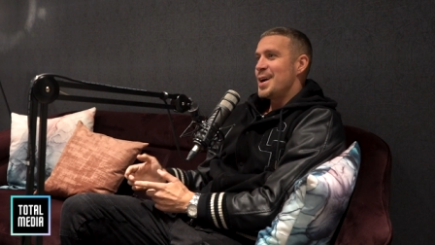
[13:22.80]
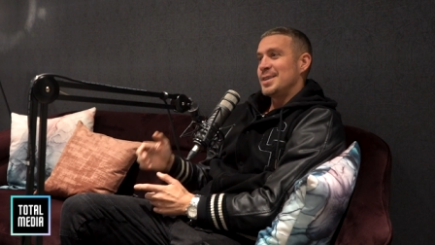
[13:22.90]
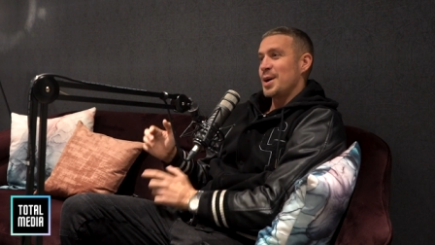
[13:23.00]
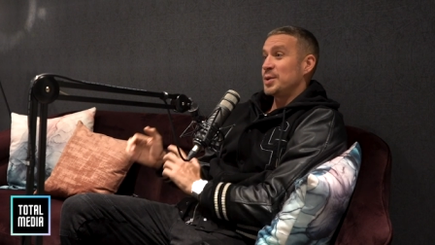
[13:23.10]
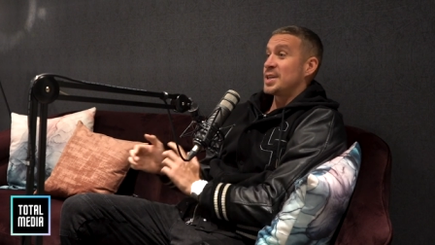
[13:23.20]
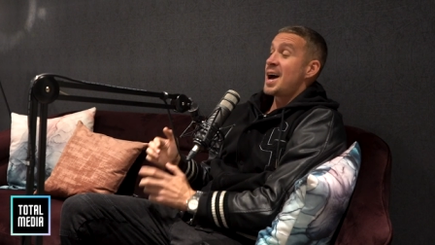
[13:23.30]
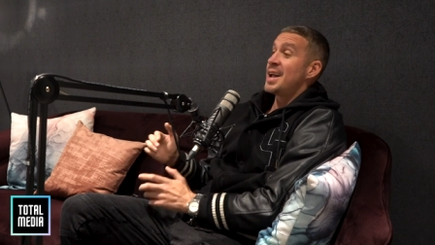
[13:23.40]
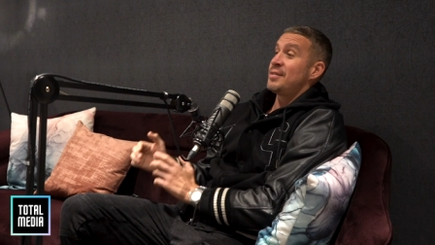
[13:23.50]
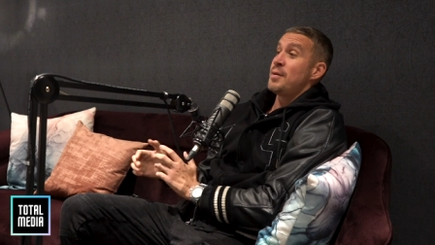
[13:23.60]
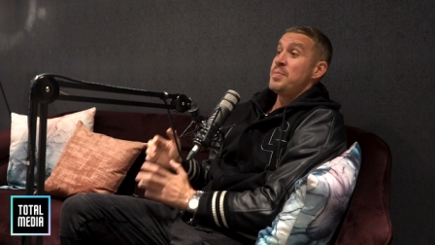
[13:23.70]
So it was
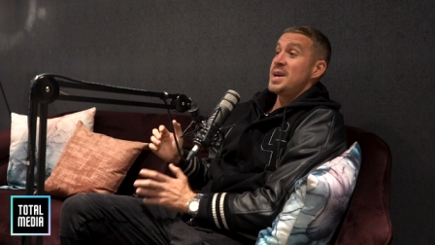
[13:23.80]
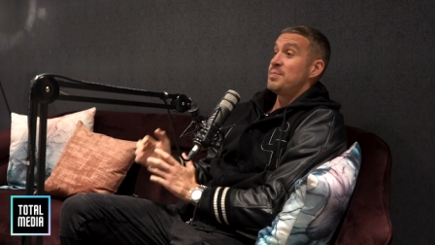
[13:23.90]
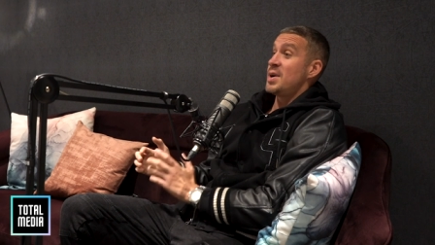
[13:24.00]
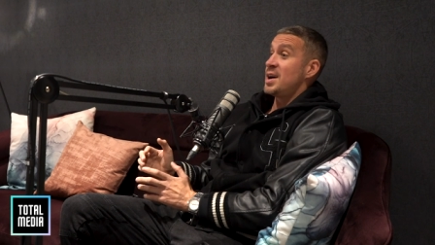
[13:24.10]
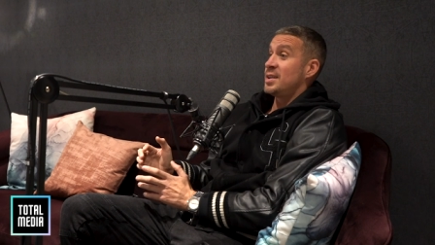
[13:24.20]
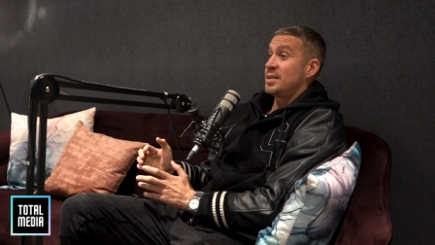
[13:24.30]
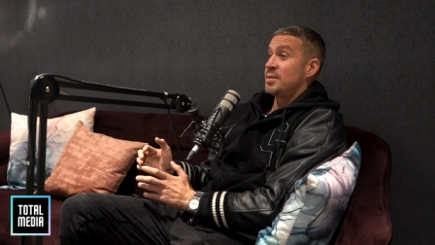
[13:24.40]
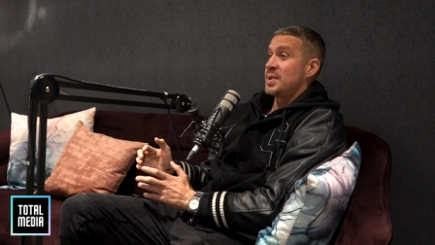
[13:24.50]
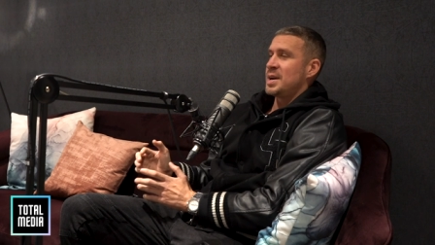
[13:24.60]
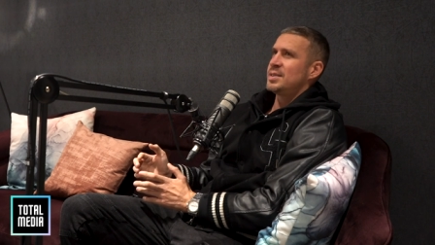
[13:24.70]
kind of a big burden
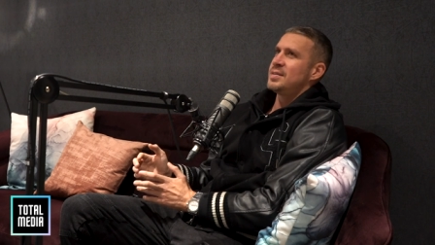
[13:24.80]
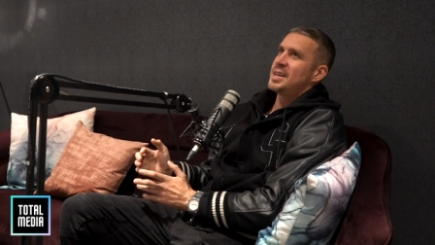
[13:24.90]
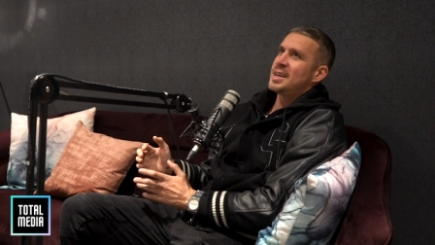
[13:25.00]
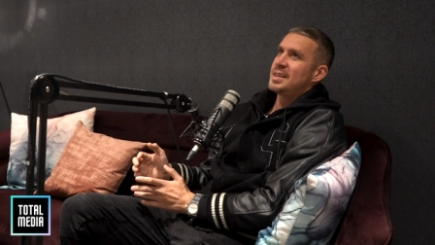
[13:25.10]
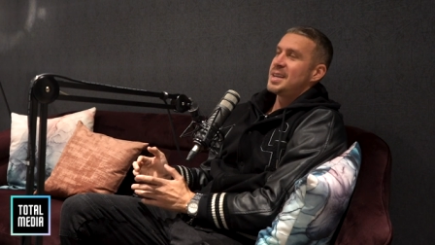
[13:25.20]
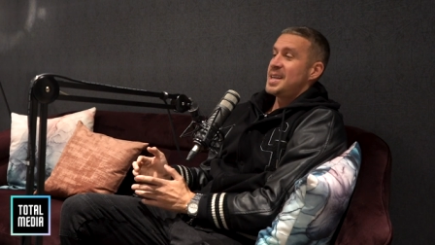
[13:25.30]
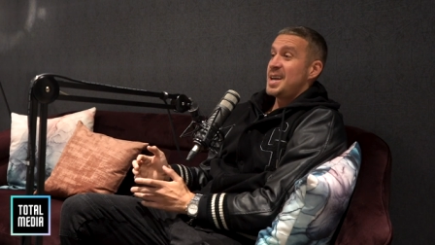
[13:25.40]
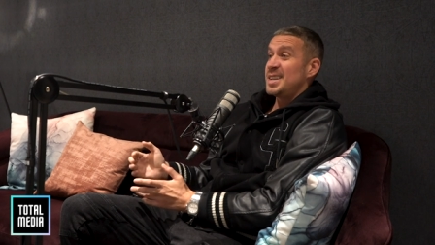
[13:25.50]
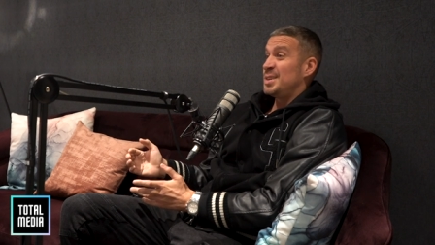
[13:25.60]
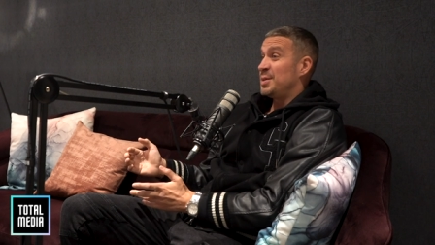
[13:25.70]
on me. I was thinking,
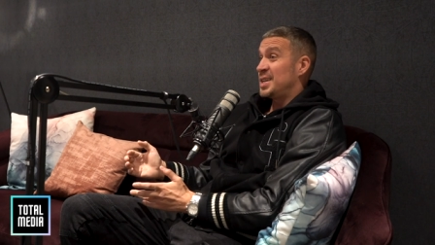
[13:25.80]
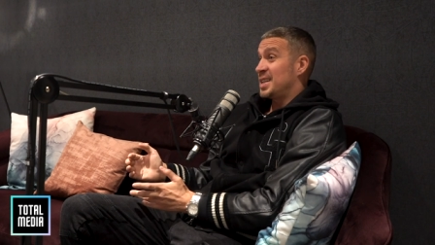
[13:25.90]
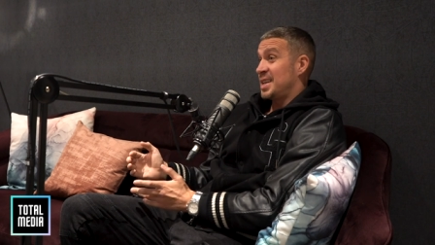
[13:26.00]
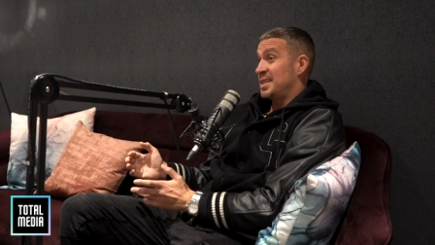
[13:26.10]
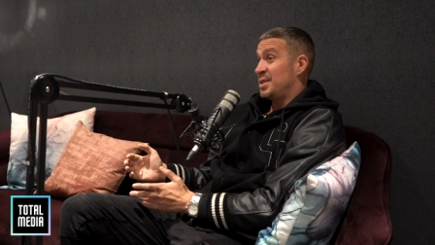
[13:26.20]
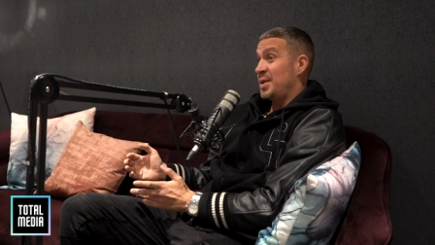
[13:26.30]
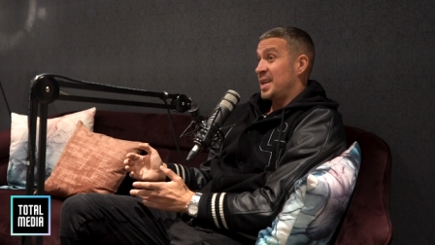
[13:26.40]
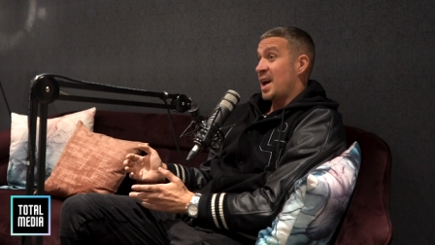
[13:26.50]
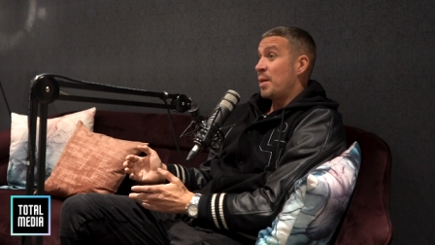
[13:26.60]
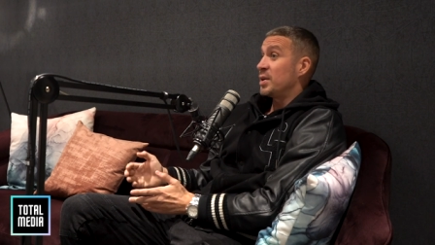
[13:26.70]
actually, wish I didn't do it
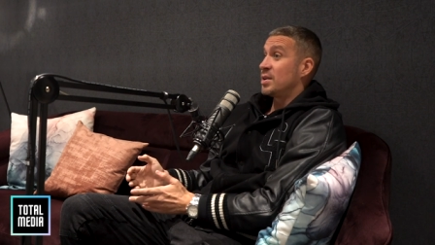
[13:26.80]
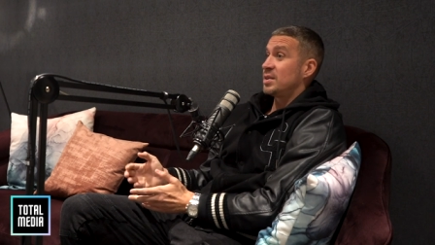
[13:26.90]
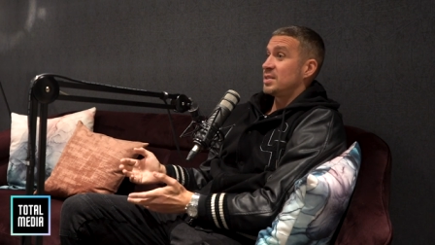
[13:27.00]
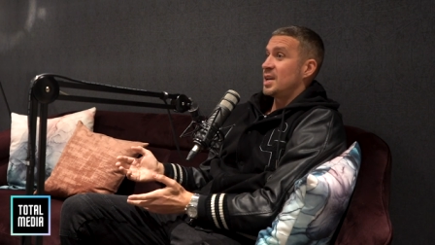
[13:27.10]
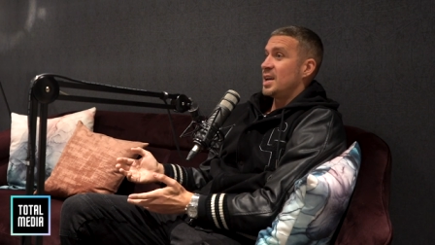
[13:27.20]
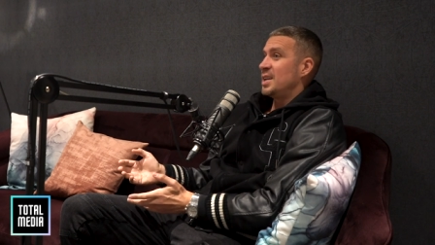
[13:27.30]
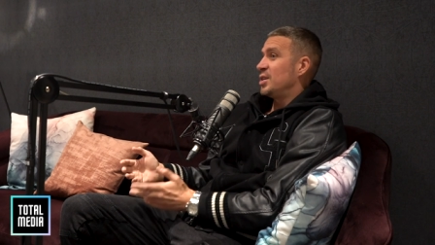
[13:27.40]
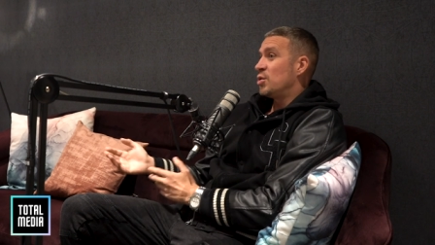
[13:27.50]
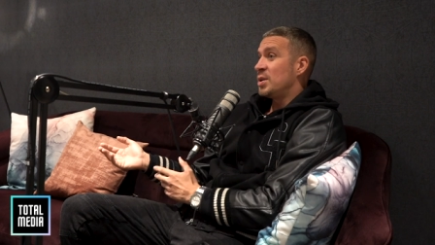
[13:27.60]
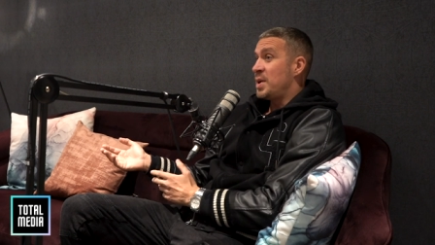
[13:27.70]
now yeah. because
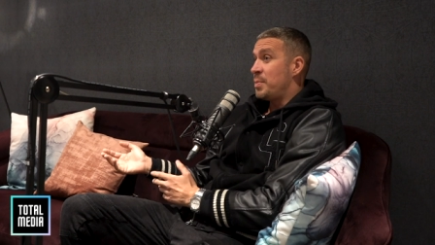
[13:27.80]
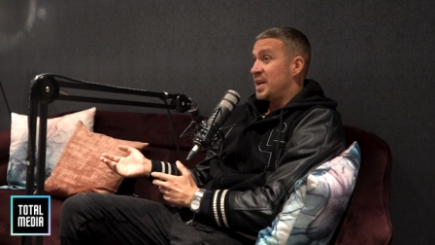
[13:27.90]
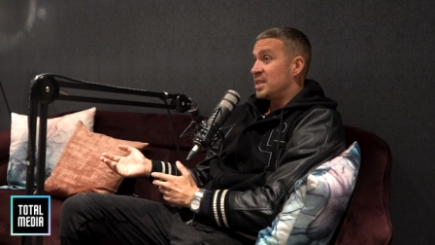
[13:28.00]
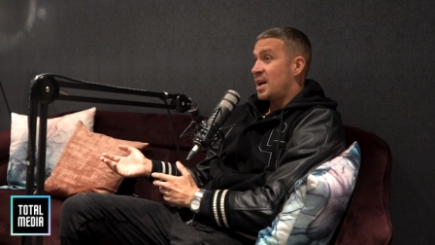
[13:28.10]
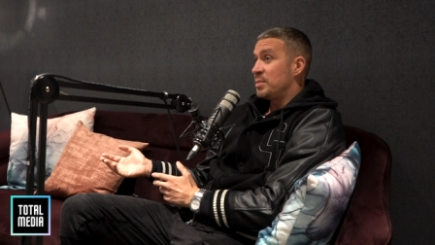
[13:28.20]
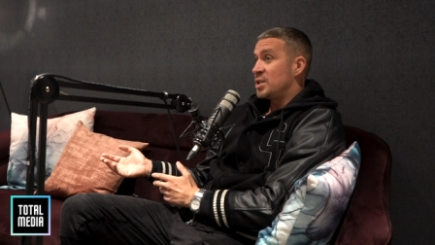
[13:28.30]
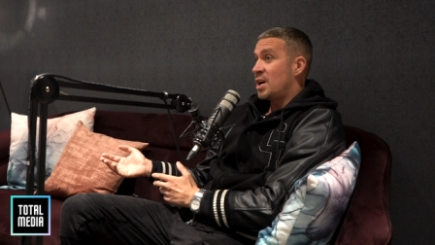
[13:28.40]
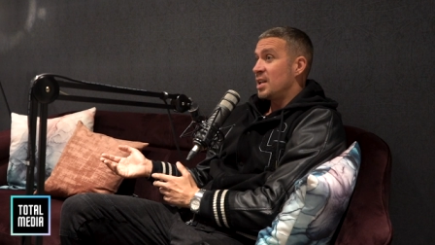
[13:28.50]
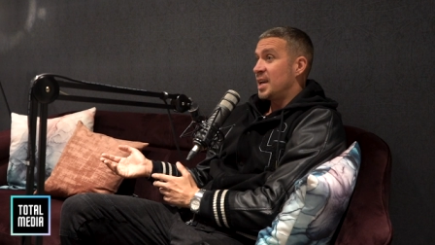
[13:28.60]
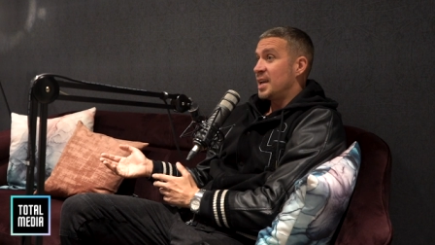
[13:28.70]
you're calling me a big time
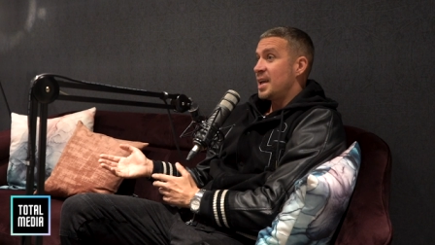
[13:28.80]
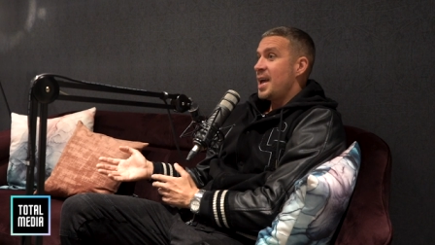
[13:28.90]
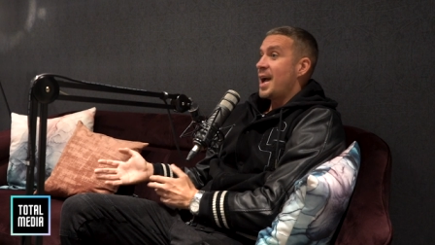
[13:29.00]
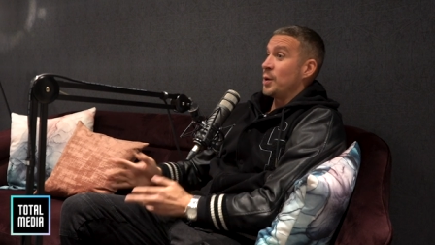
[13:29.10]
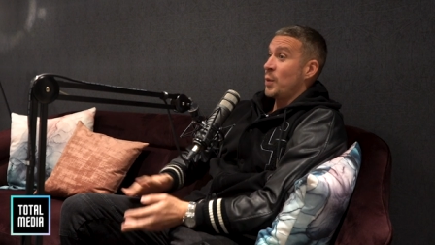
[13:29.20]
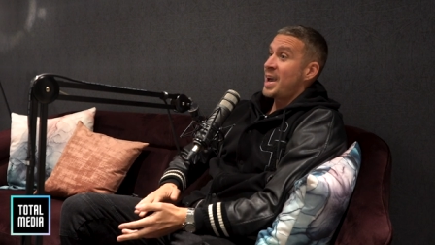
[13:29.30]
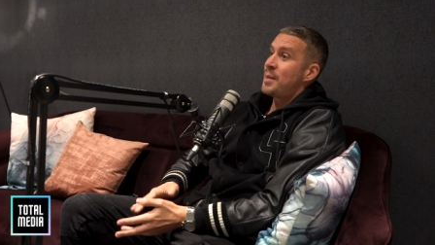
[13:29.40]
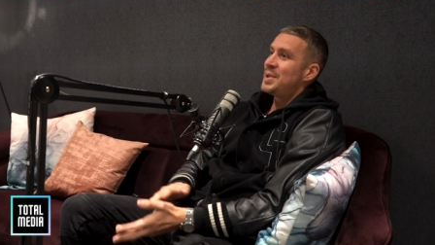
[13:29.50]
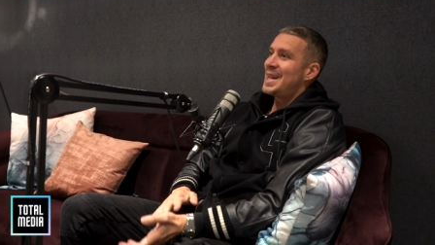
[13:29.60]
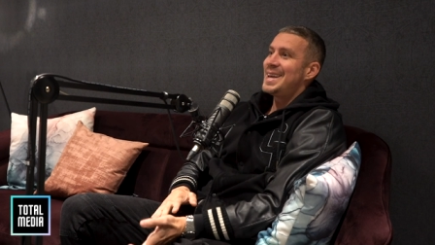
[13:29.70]
Charlie. And the way I
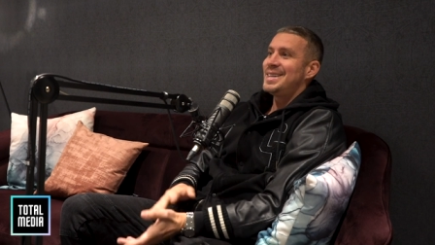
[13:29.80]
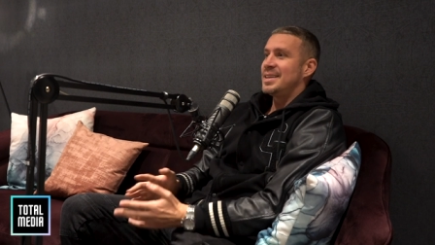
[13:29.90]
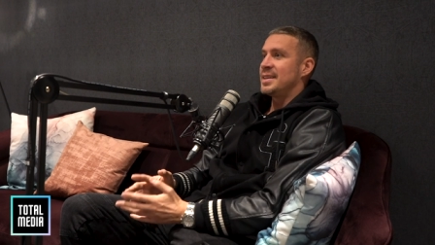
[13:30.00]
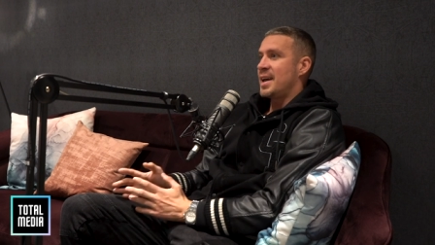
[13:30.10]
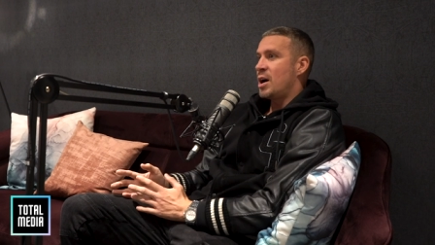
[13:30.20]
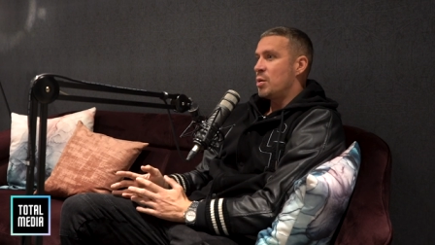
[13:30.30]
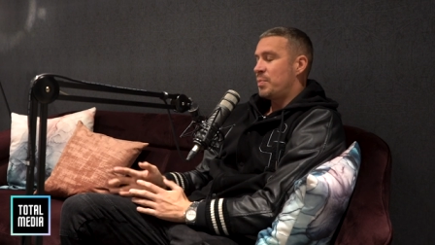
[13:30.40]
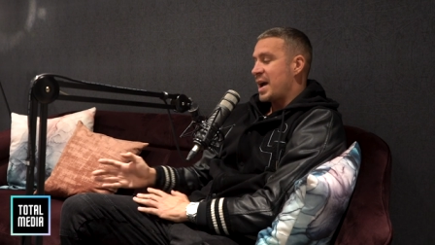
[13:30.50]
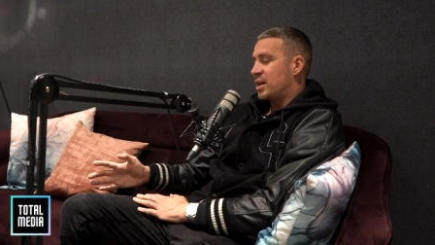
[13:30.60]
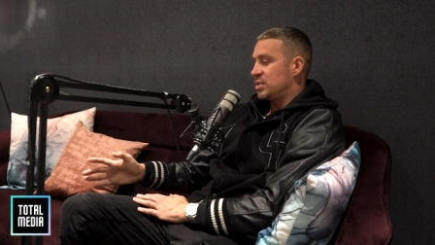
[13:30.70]
played didn't help
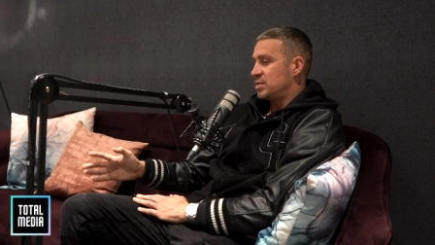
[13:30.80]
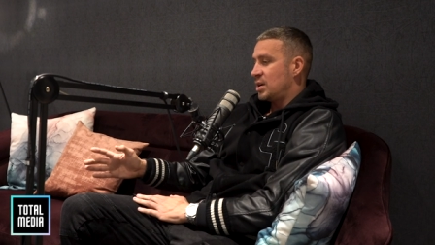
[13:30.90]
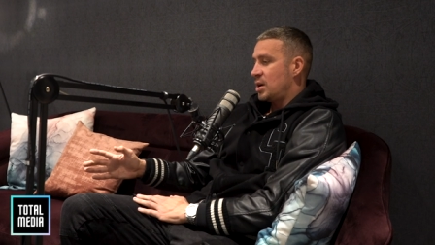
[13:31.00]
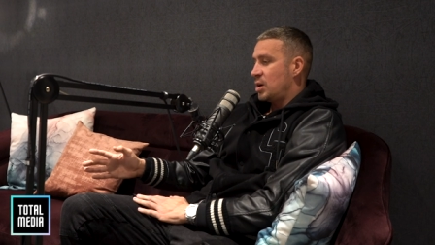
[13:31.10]
back because